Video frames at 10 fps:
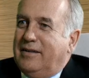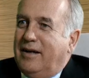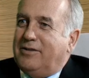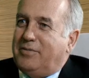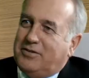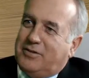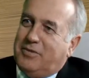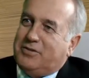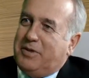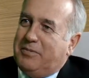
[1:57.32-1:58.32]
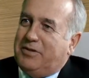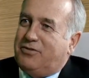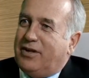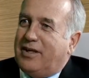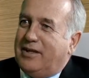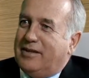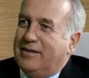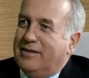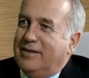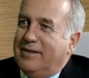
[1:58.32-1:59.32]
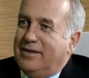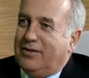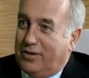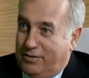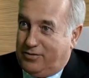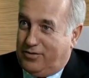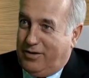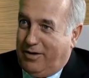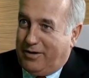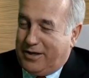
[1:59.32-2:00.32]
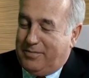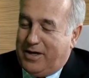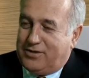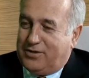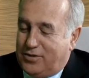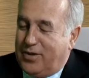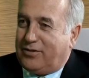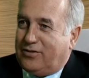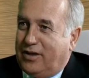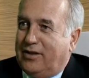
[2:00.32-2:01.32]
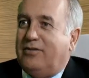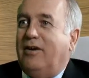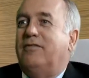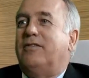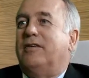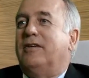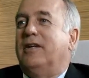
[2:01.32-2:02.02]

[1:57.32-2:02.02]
I suppose it must be a bit tricky. I can imagine you do have to sell yourself and